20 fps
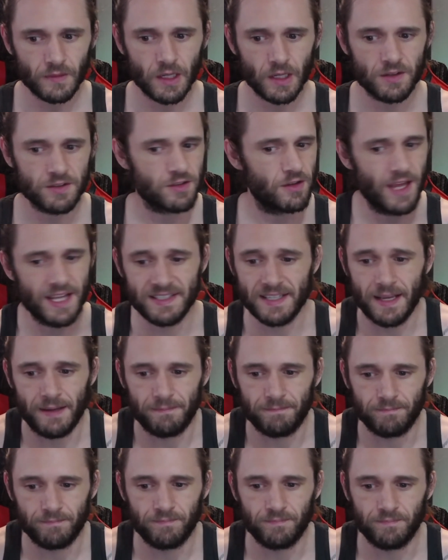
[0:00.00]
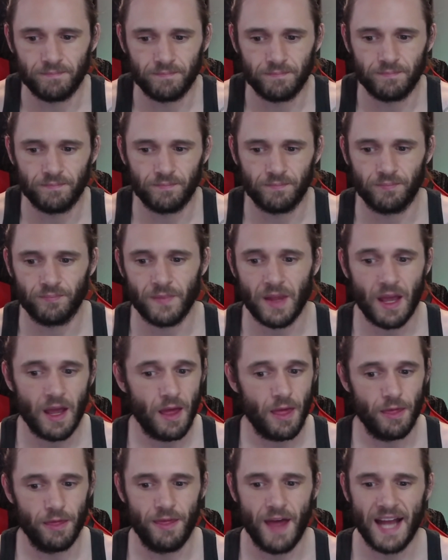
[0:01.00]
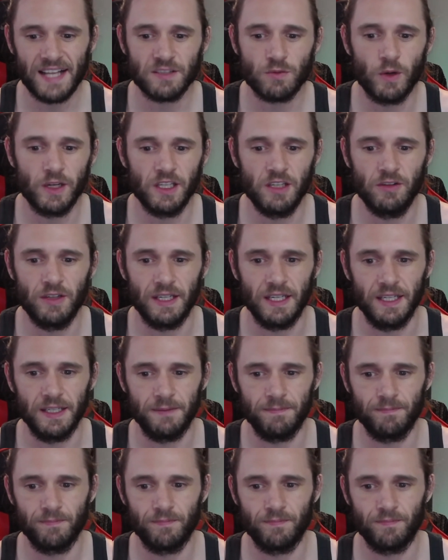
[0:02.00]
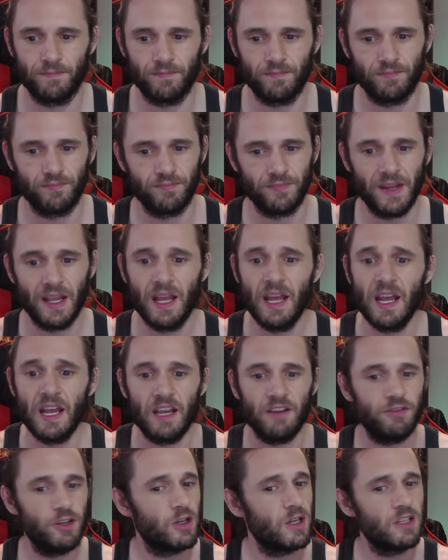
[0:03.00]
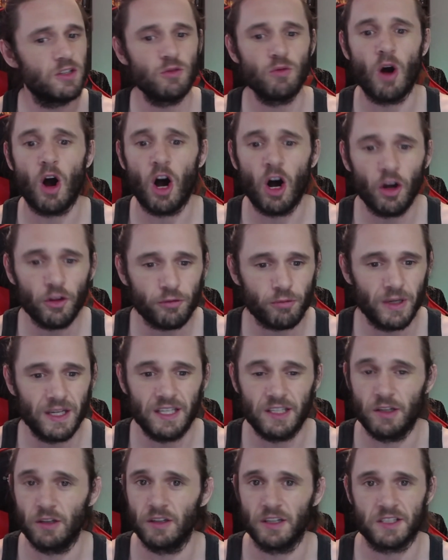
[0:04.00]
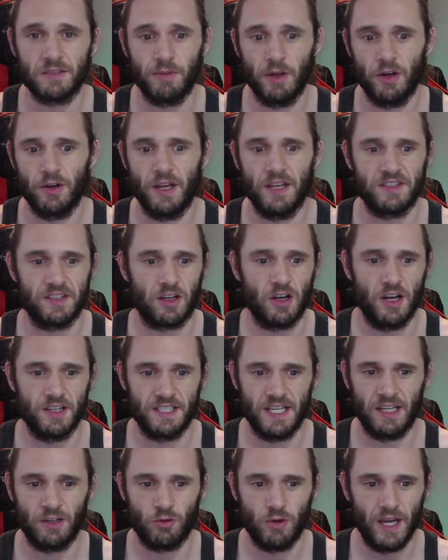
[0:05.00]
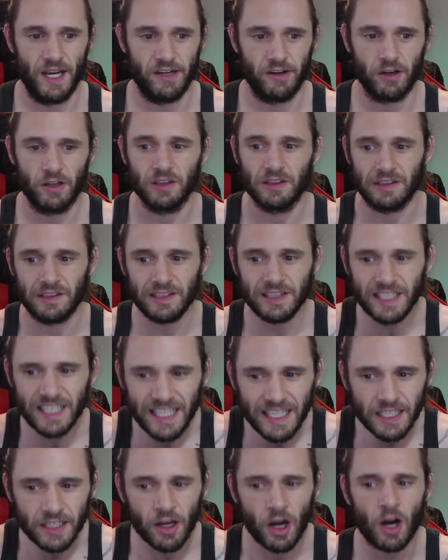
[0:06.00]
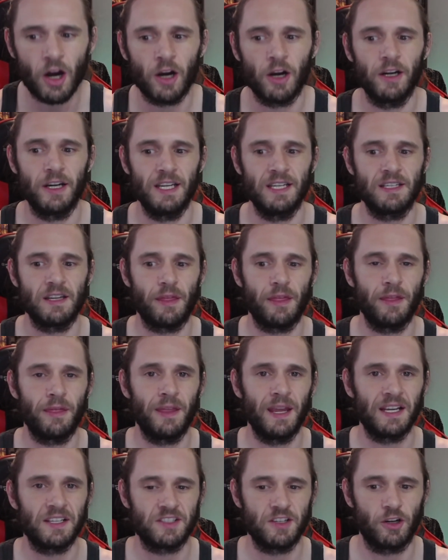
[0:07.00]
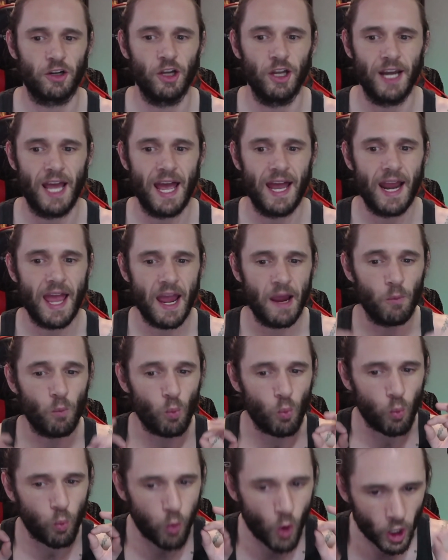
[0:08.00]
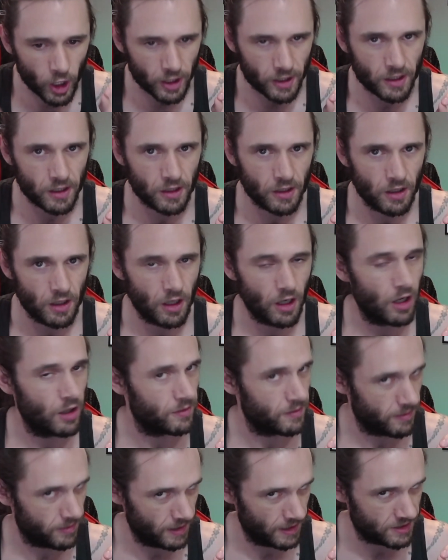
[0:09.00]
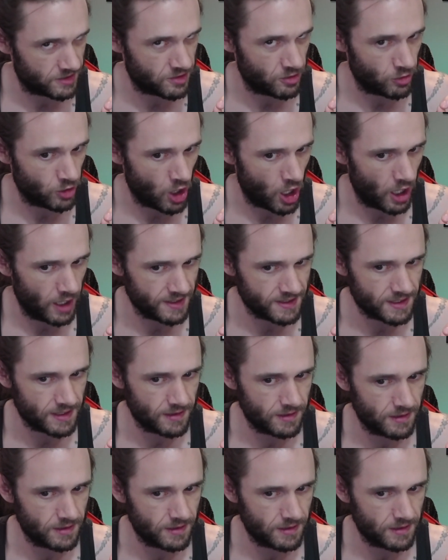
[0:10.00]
So that's it. That's what you need. If you can do all three, you'll explode as a content creator. Lean hard into the things you're good at and work on the things you're not.